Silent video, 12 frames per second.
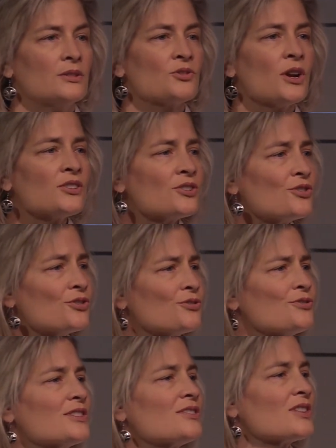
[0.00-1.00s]
Trust
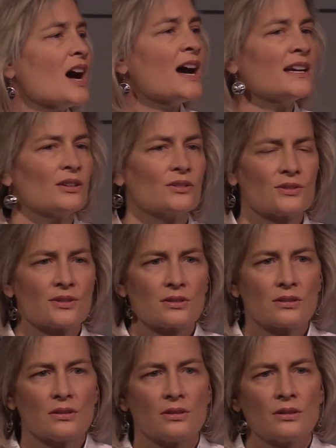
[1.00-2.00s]
your desires.
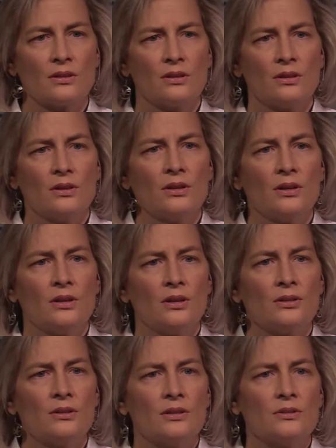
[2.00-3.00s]

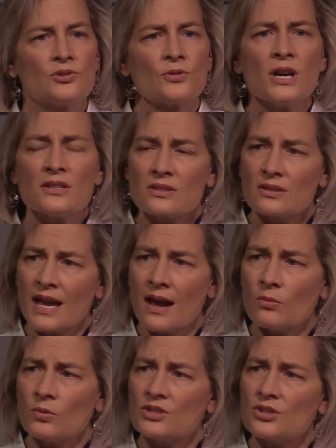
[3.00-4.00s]
Trust
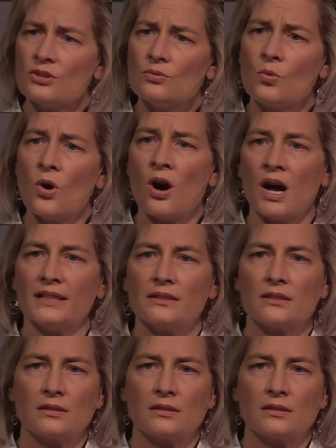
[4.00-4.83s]
that which you want.